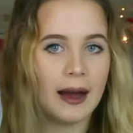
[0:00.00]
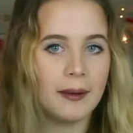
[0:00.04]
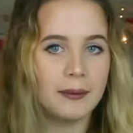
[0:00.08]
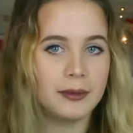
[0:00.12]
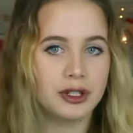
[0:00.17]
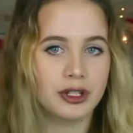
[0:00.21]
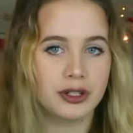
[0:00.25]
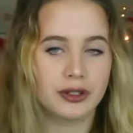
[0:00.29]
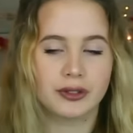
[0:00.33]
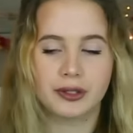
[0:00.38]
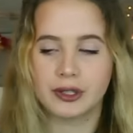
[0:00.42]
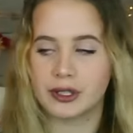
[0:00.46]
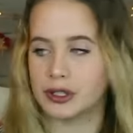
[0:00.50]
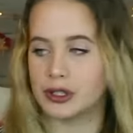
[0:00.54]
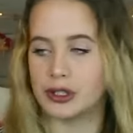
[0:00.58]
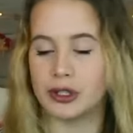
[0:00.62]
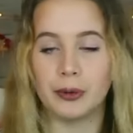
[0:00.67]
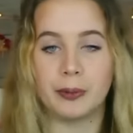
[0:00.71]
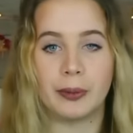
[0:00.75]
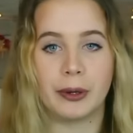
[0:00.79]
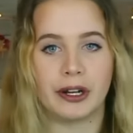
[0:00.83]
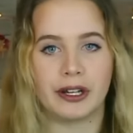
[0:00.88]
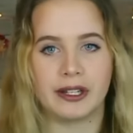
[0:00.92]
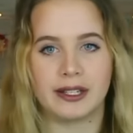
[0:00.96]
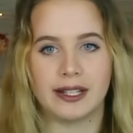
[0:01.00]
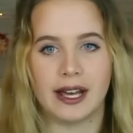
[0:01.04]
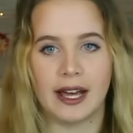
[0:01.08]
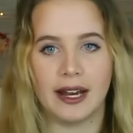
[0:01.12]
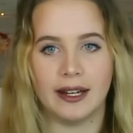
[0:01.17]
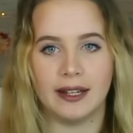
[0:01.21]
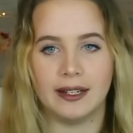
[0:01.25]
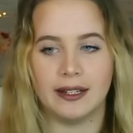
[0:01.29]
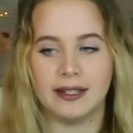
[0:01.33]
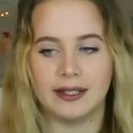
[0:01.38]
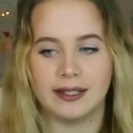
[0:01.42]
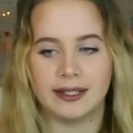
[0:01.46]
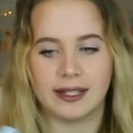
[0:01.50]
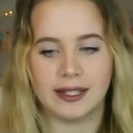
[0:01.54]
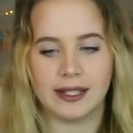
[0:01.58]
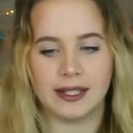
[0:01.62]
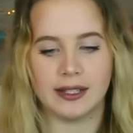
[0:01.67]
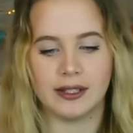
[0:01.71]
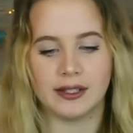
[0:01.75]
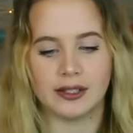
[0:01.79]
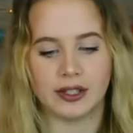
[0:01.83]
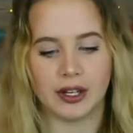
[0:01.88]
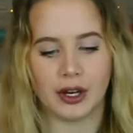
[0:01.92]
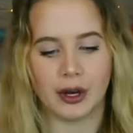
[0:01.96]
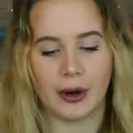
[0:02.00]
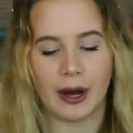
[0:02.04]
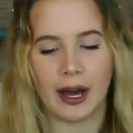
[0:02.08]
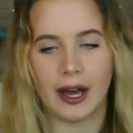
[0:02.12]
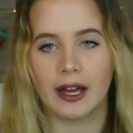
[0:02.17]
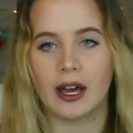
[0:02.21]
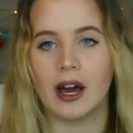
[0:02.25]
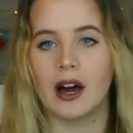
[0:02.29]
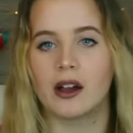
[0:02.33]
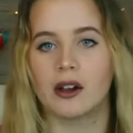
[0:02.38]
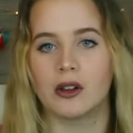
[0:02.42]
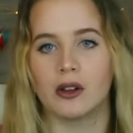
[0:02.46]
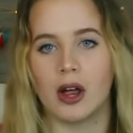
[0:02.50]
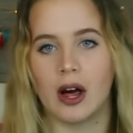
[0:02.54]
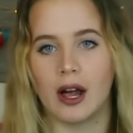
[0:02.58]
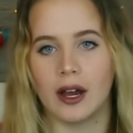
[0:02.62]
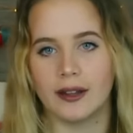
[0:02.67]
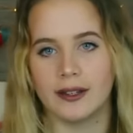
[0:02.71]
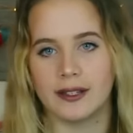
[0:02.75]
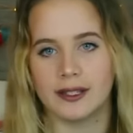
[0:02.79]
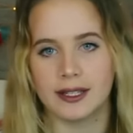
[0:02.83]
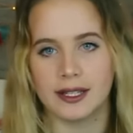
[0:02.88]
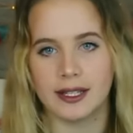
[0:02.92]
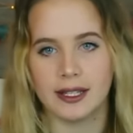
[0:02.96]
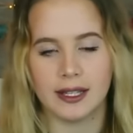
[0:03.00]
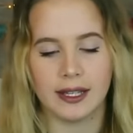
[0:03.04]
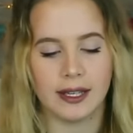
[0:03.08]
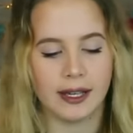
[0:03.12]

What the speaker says: I'm just super excited to ski, so I got a lot of ski